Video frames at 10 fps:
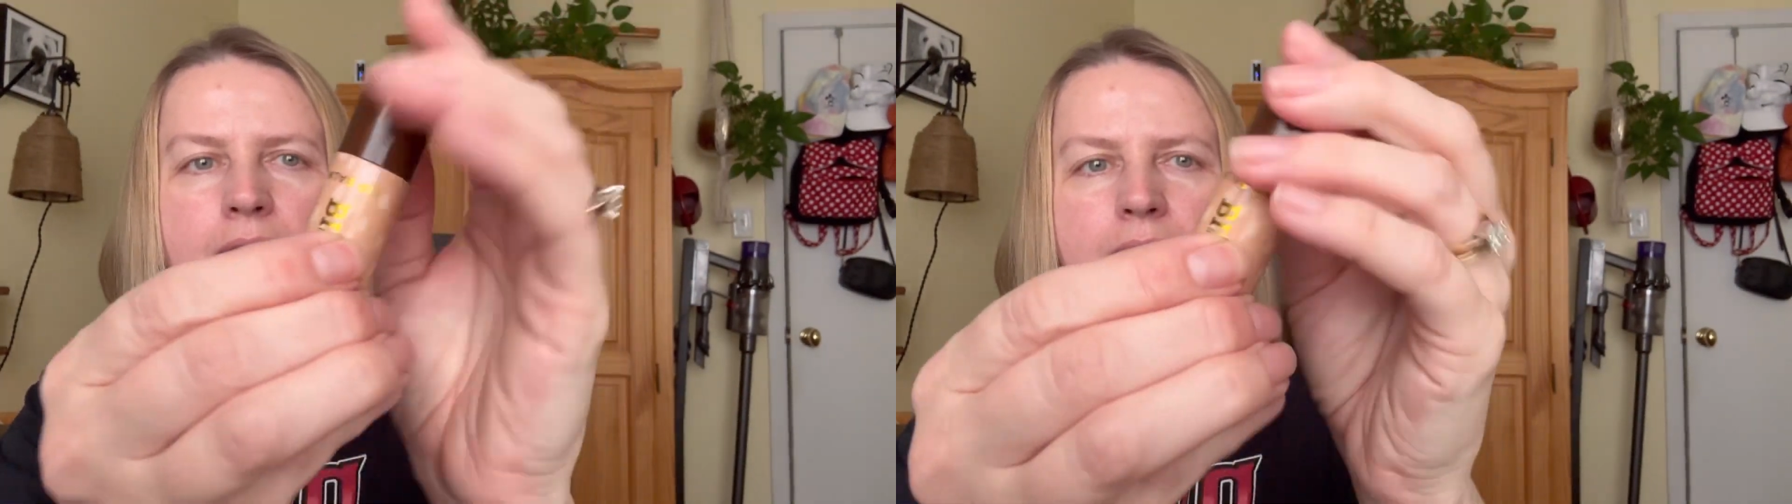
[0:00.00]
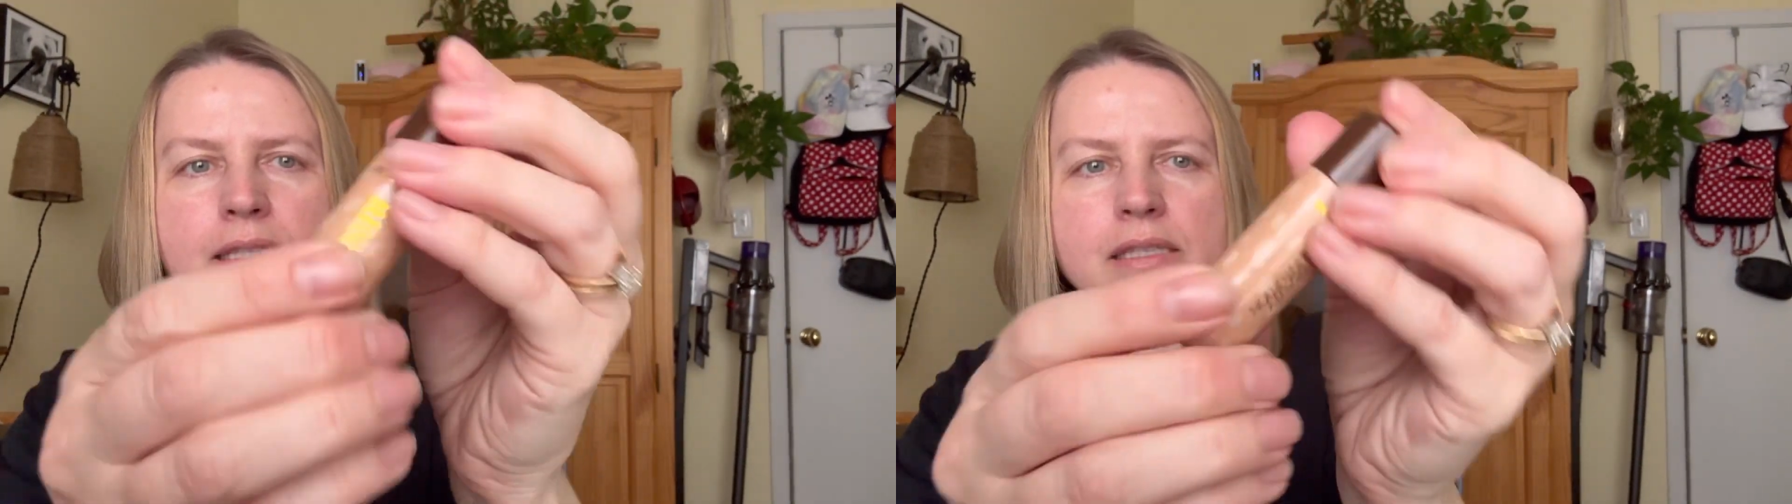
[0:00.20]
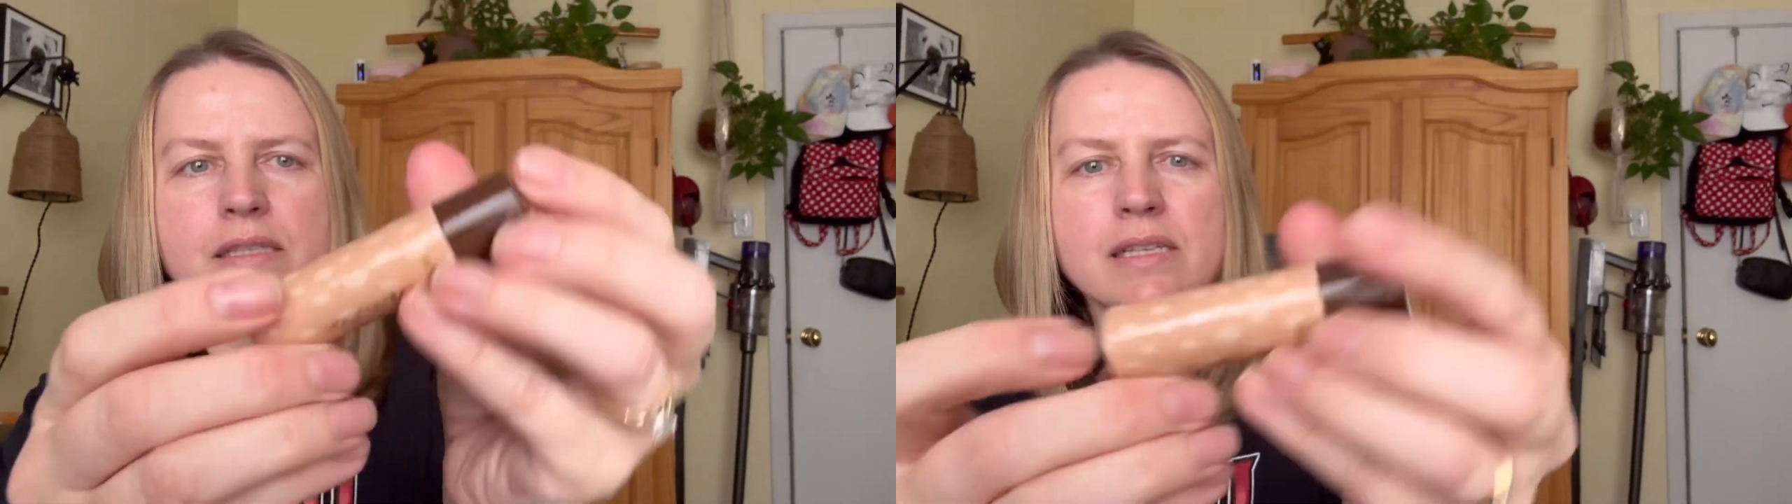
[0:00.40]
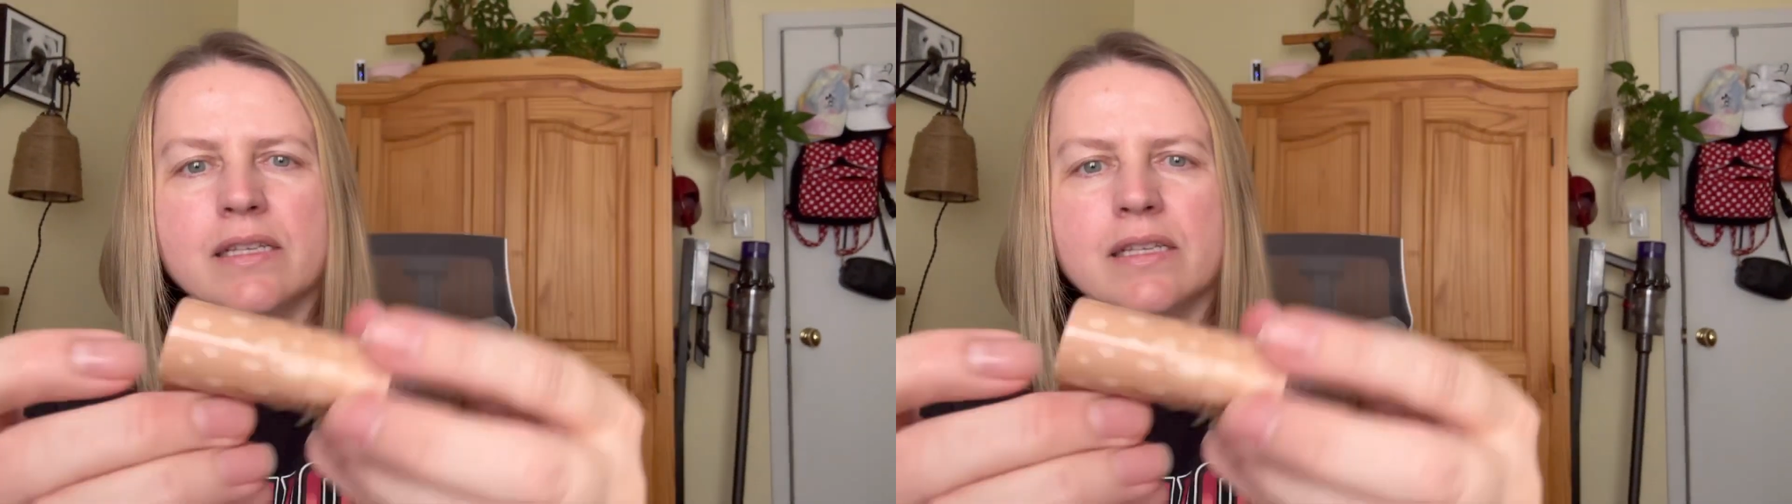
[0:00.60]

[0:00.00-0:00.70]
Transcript: it